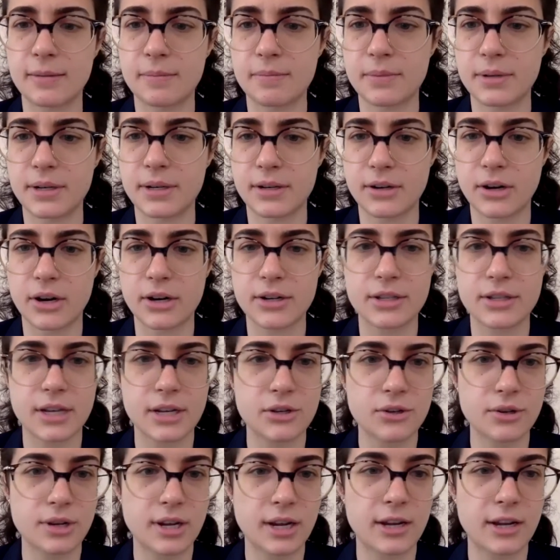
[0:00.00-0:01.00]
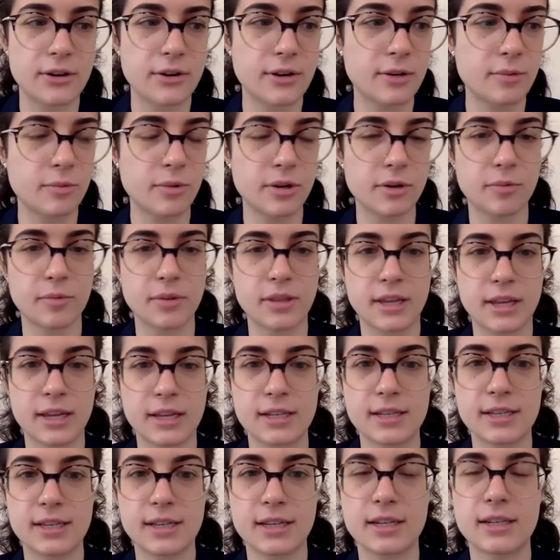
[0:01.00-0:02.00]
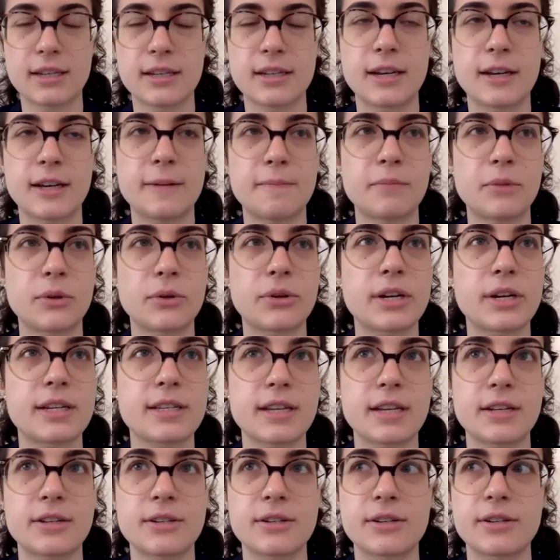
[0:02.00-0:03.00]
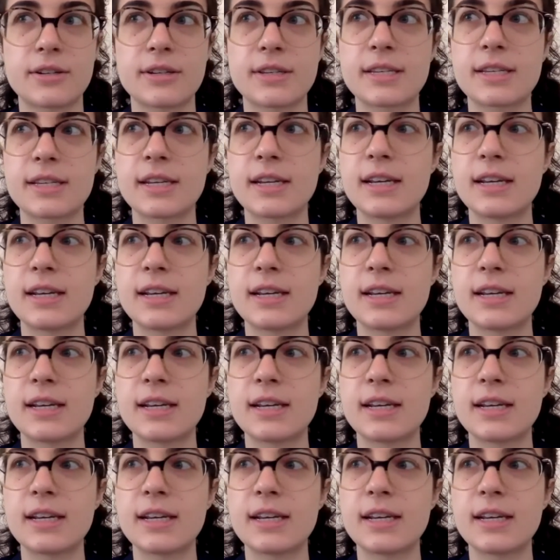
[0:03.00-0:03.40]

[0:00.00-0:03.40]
been an arts educator and worked with kids in learning centers.